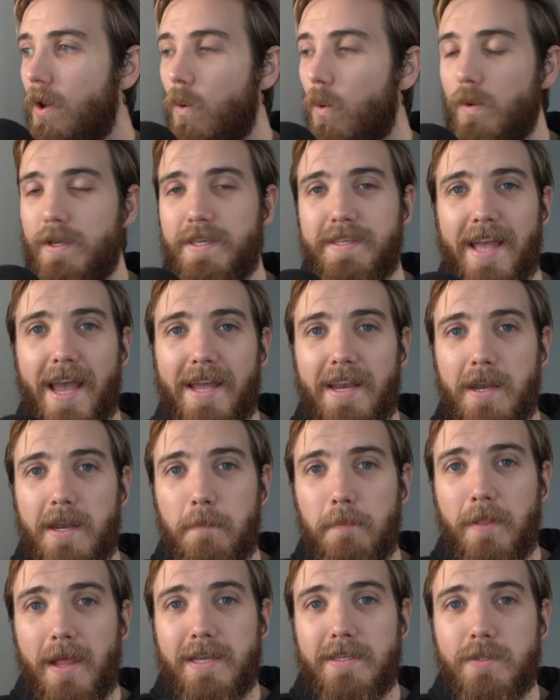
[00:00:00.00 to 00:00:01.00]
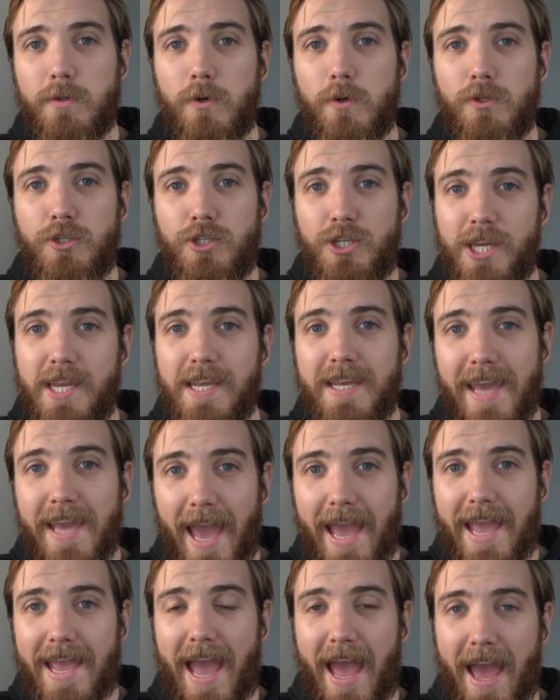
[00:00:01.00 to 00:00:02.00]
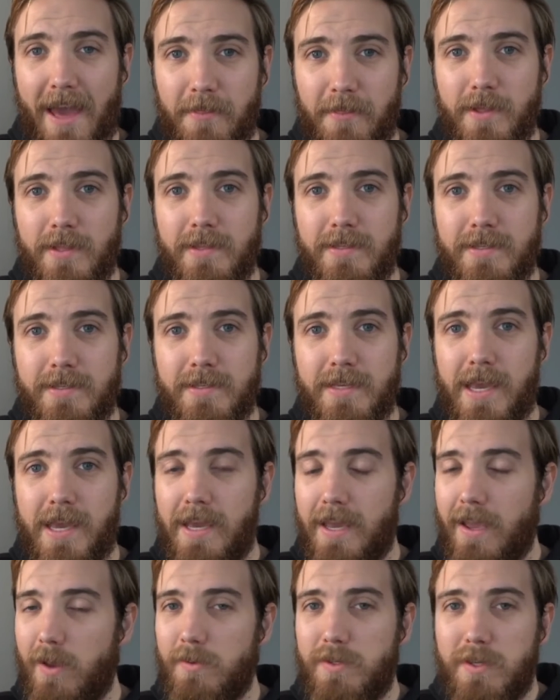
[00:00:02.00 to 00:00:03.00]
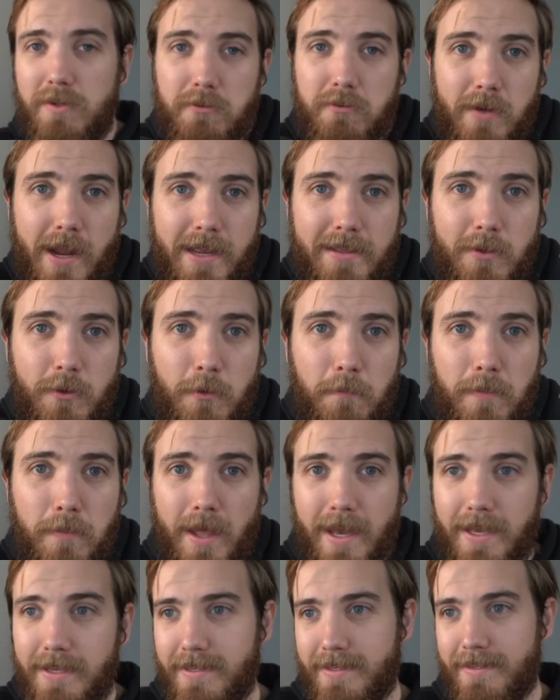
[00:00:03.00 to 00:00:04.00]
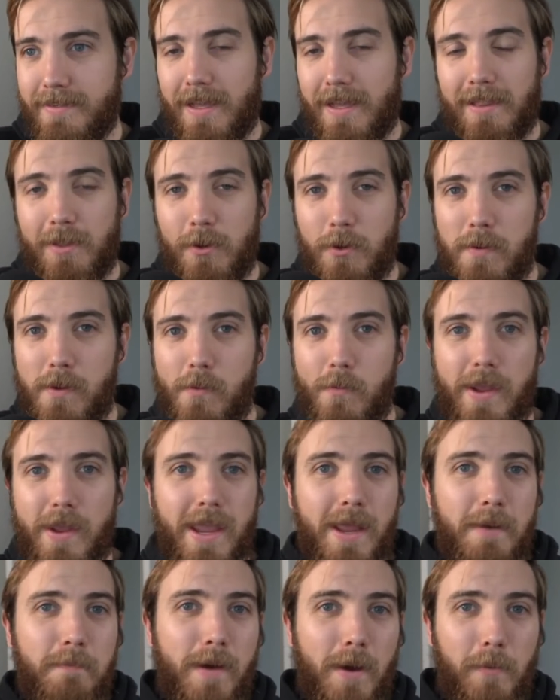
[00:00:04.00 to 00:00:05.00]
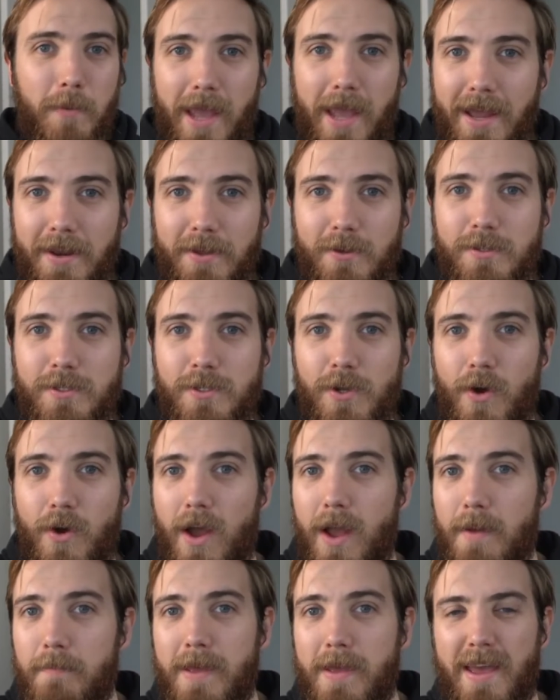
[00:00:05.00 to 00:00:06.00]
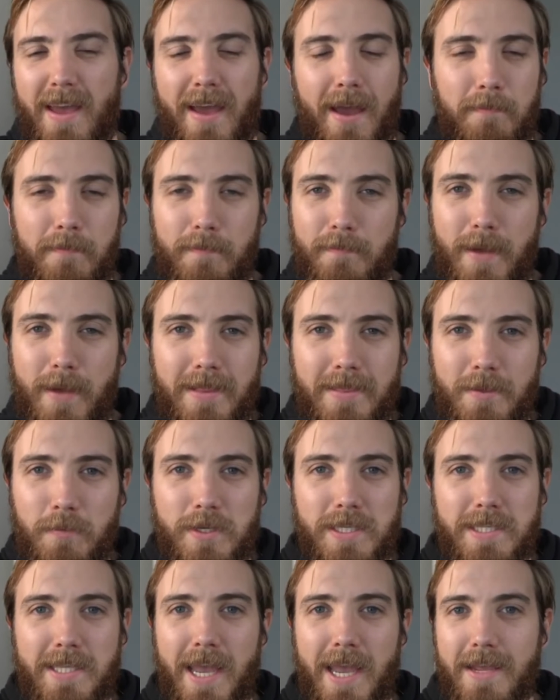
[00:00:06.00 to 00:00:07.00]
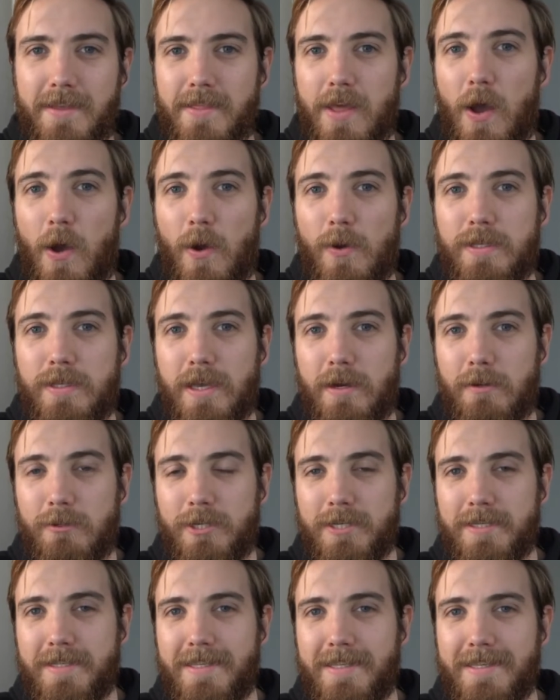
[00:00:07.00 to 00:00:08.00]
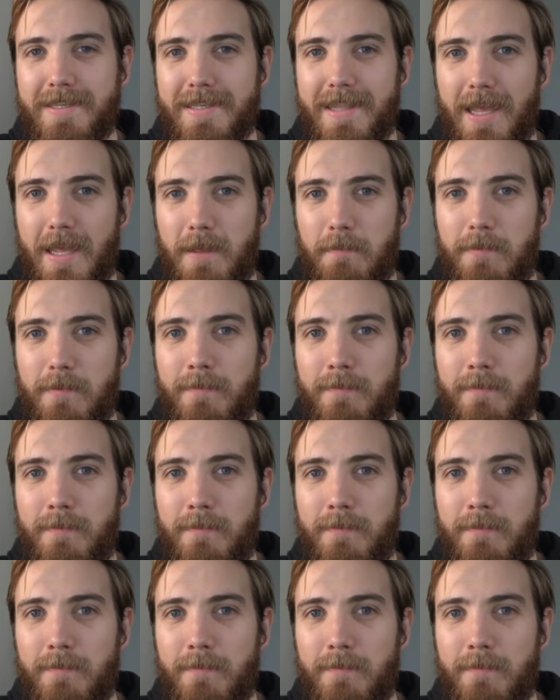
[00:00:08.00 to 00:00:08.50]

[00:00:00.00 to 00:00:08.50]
We stayed in a place called GK Athens. It was a great little place, a little bit weird, but we had a good time, and mainly we're staying at the hotel just to sleep.